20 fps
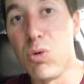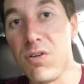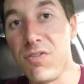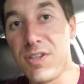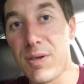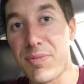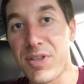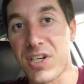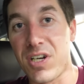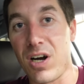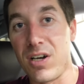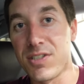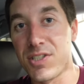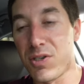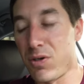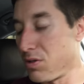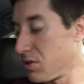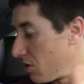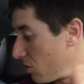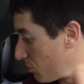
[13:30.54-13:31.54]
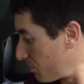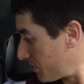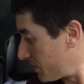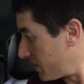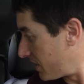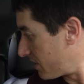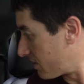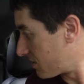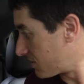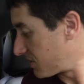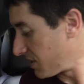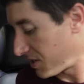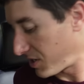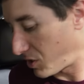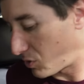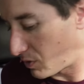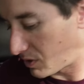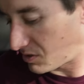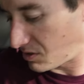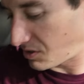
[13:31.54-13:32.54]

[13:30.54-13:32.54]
We'll flip the console open here and take a quick